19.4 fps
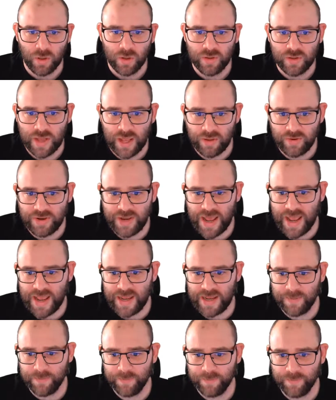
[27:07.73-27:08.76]
Now
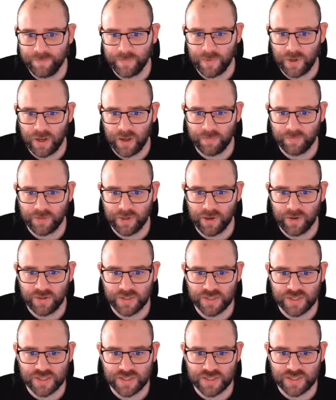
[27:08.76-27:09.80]
name, I'm
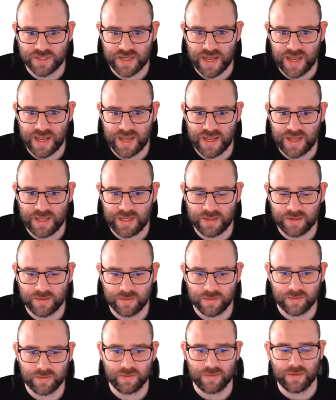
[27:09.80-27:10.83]
going to say,
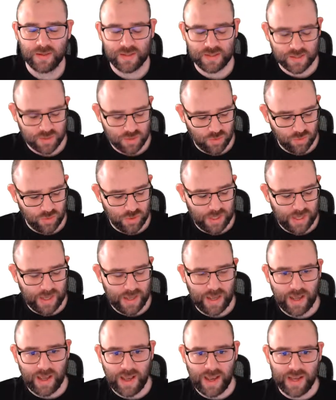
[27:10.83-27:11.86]
let's call it
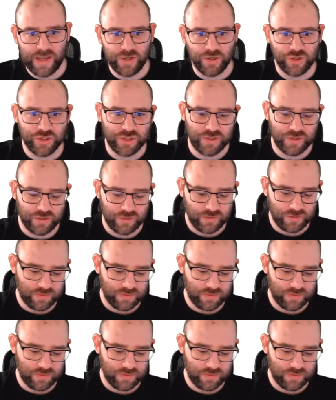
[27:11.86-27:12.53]
Agent